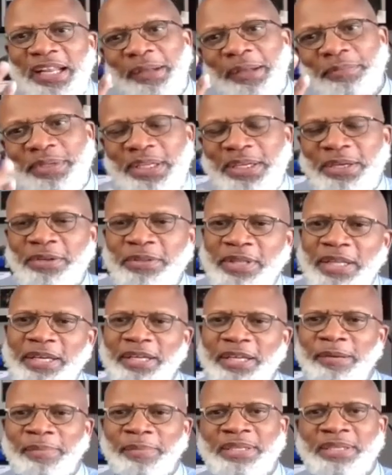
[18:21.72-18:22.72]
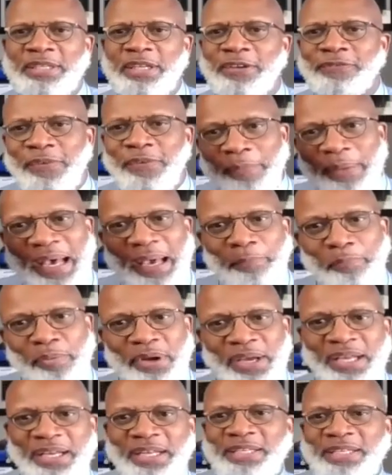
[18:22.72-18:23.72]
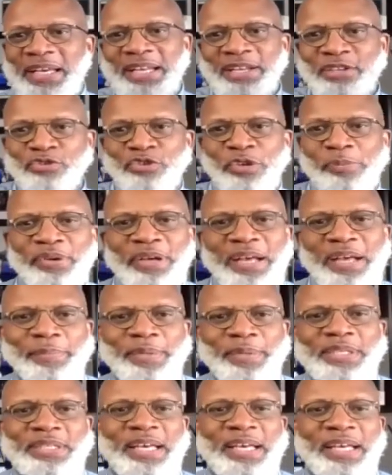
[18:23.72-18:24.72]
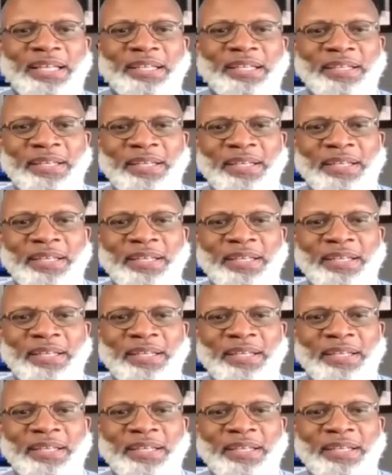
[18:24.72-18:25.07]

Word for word: And I'm sitting there thinking to myself, and my brain is at a triple homicide.